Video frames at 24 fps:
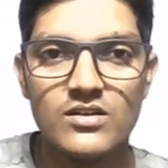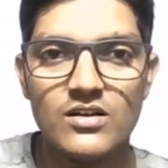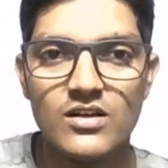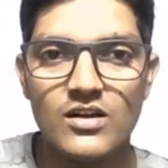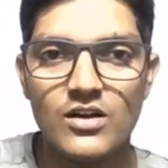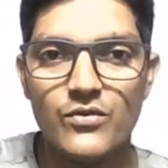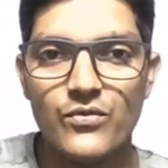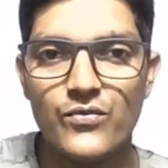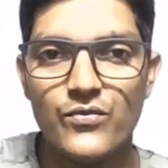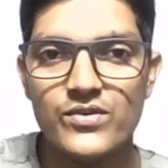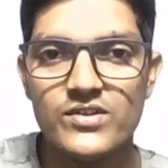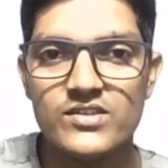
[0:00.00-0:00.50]
a
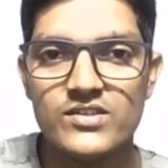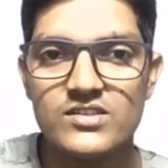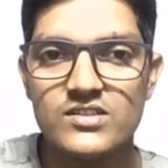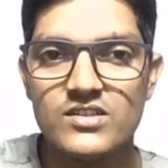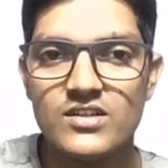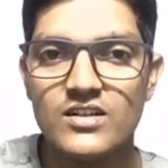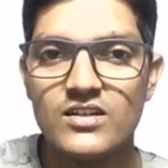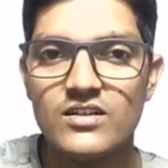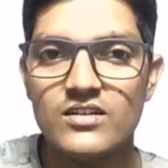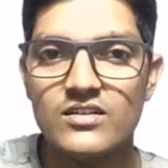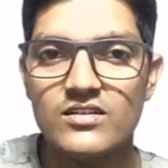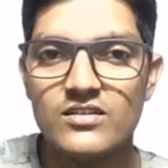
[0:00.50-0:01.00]

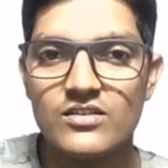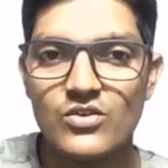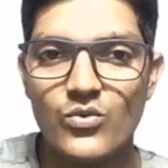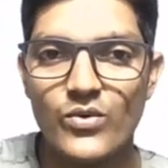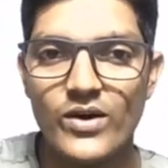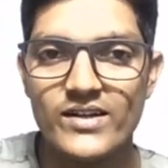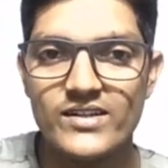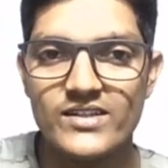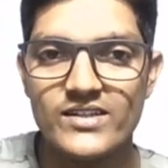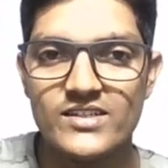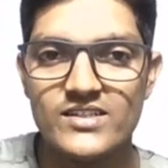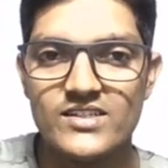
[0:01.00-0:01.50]
physical
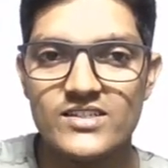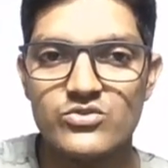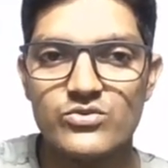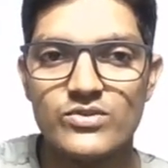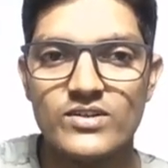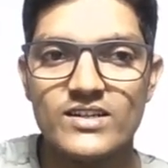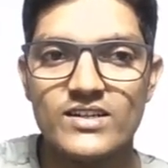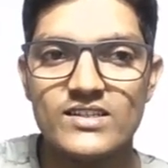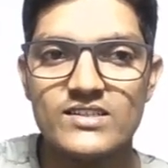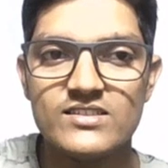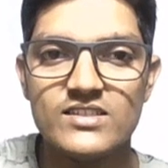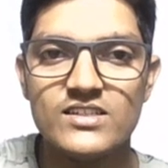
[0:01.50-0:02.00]
quantity. So you
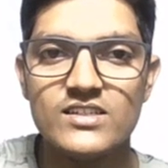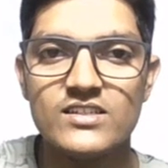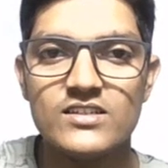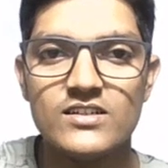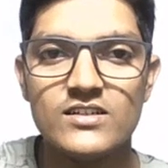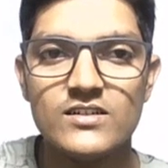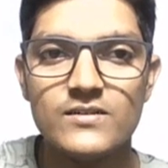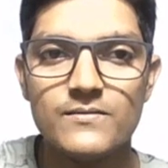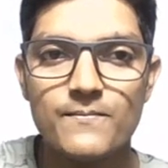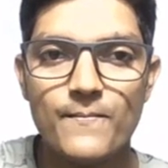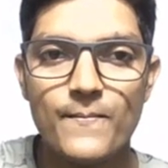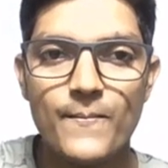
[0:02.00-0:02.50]
can see
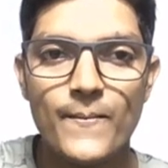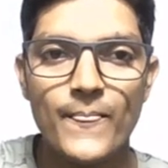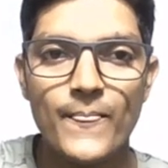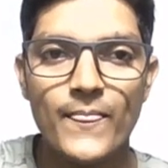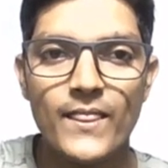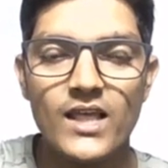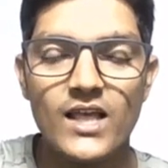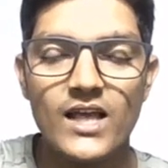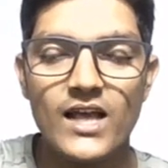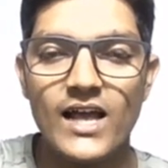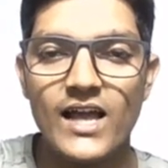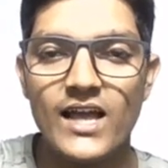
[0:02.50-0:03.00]
here,
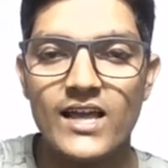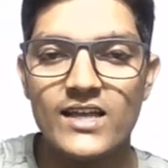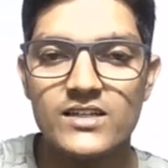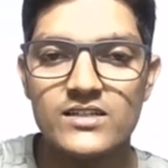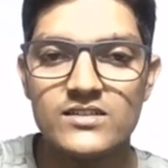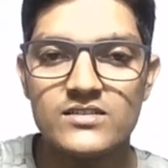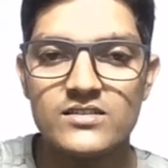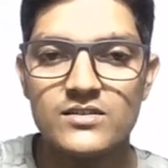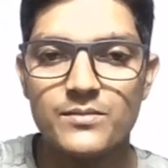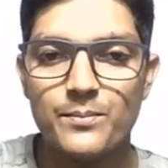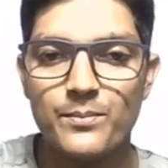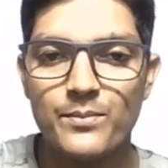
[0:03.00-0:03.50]

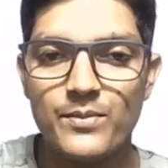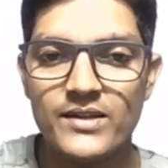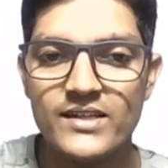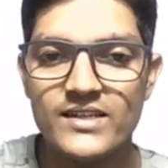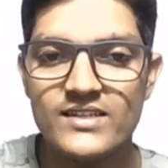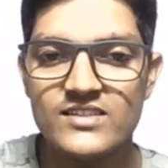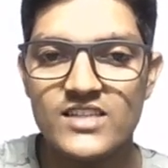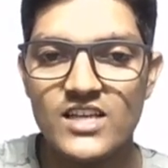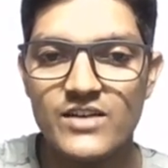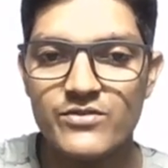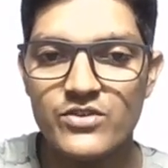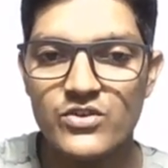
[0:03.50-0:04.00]
and
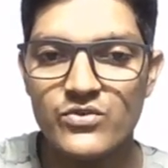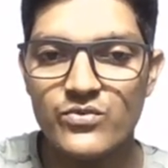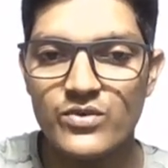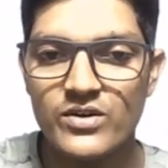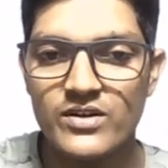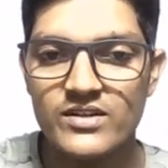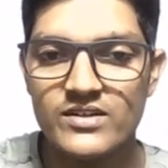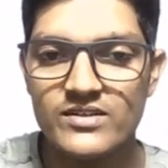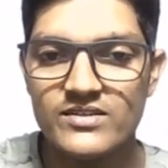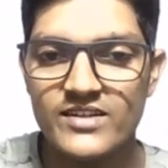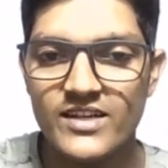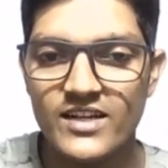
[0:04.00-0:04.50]
please
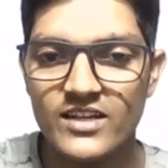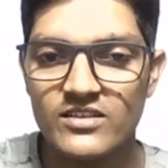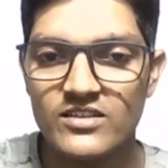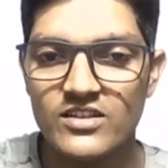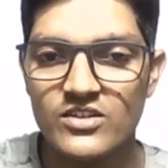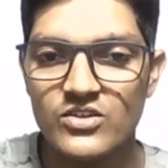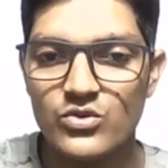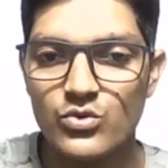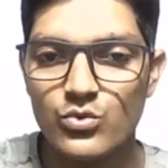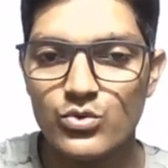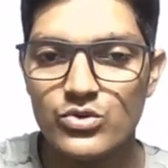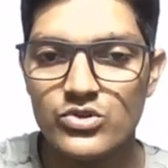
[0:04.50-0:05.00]
everyone take the
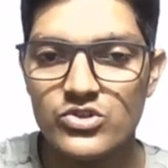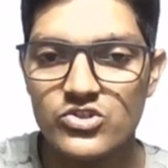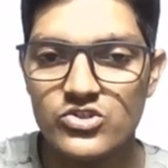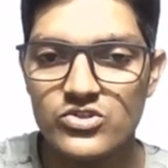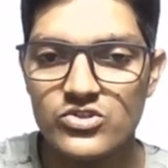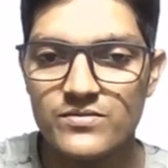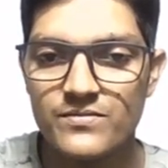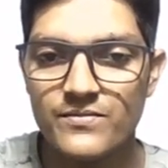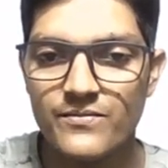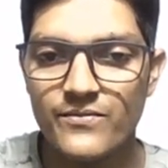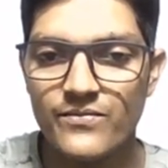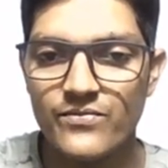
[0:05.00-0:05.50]

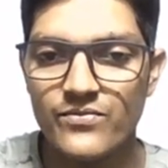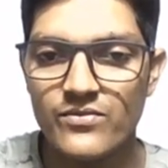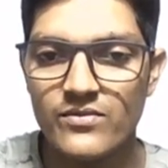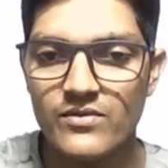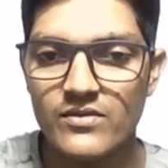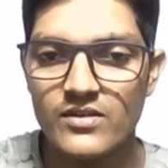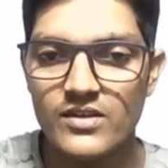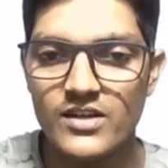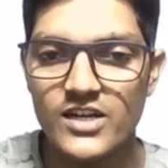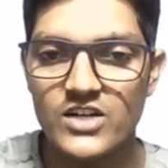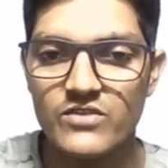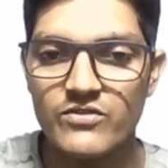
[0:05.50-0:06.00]
notes.
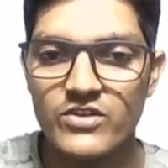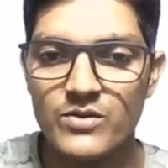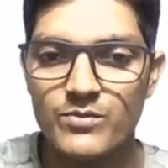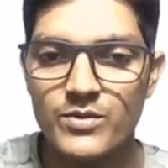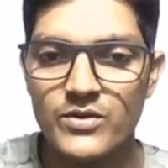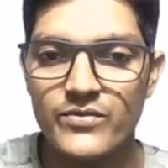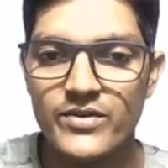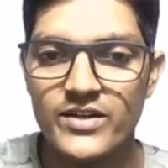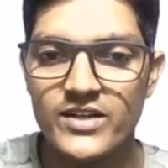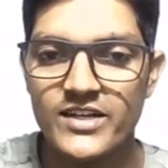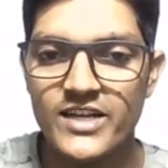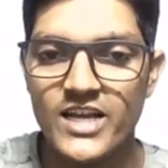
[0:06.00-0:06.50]
It will be
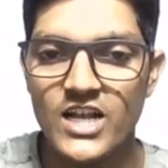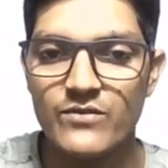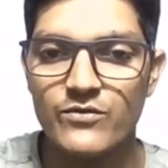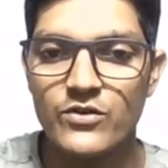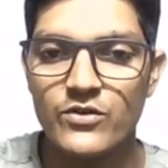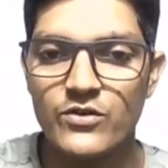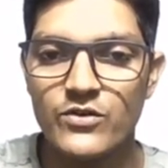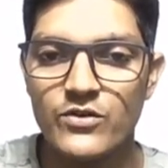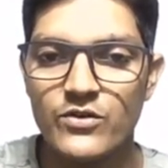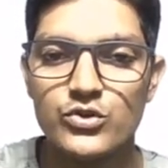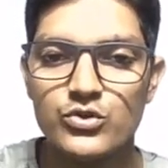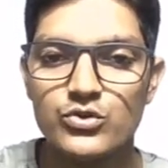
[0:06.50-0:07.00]
very helpful
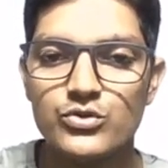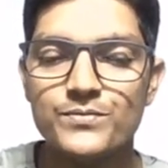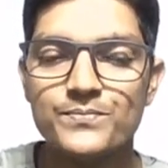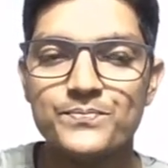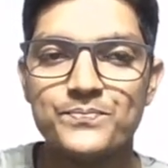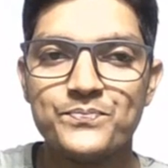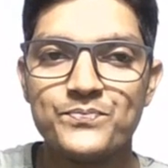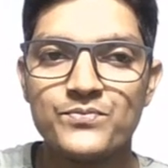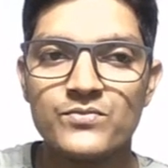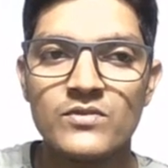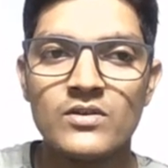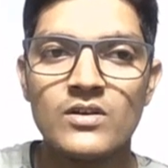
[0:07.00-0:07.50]
for you.
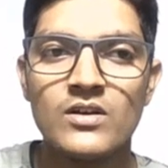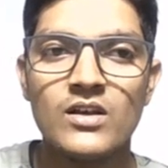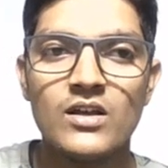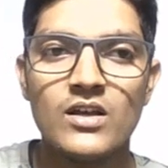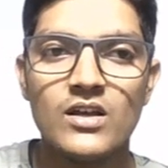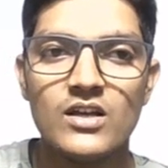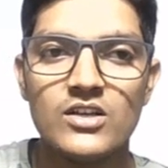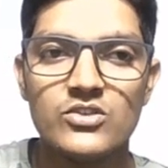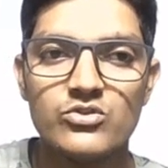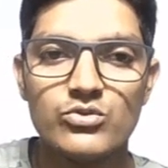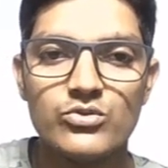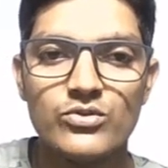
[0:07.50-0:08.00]

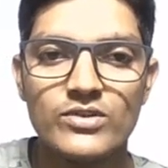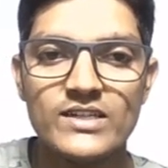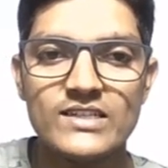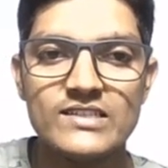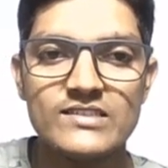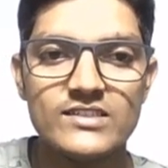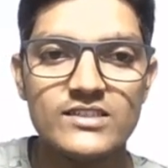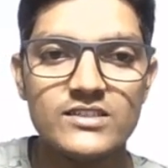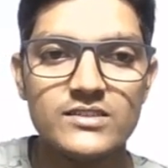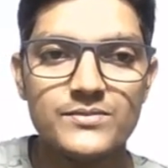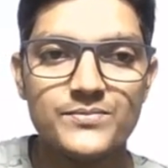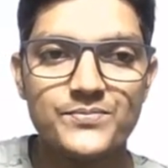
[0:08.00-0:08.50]
So you can
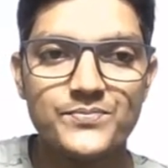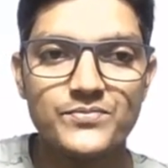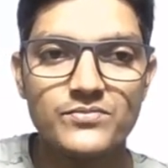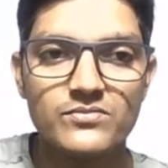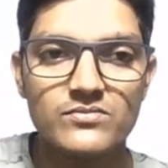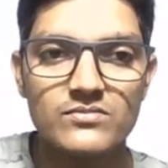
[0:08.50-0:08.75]
see